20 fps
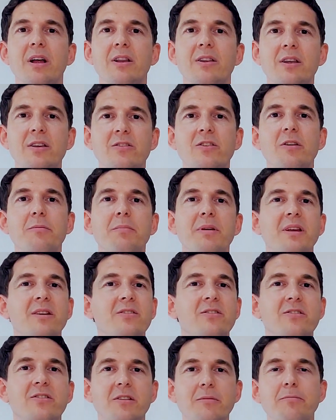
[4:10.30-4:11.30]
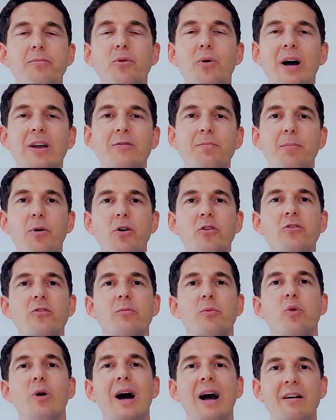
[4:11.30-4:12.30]
This can be as simple as
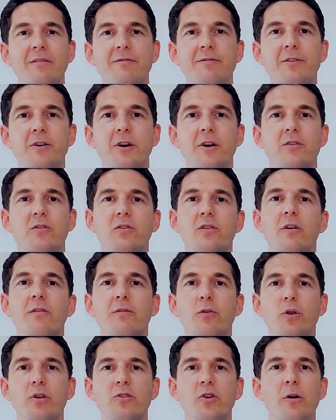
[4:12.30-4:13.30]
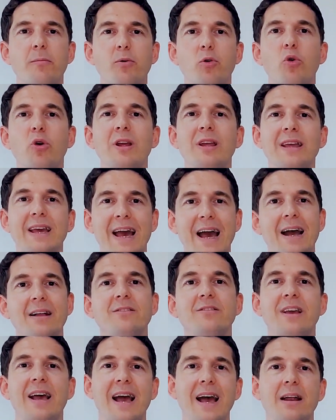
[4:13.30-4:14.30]
possible at first. For example,
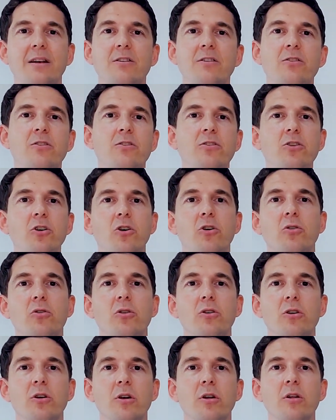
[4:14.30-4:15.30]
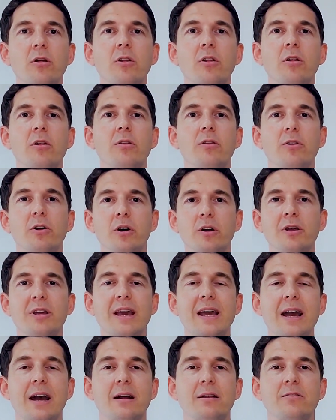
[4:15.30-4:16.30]
cat and dog. The
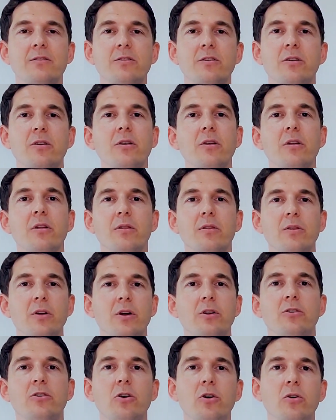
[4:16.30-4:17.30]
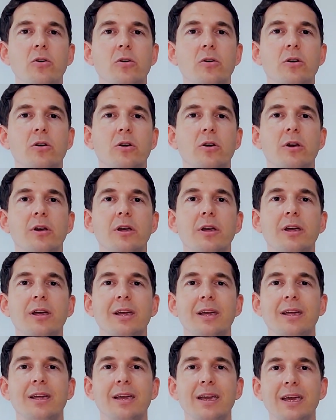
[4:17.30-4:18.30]
cat, the dog.
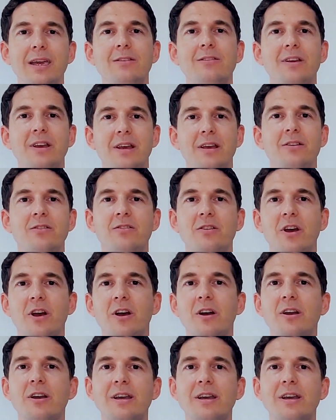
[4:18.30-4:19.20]
It is a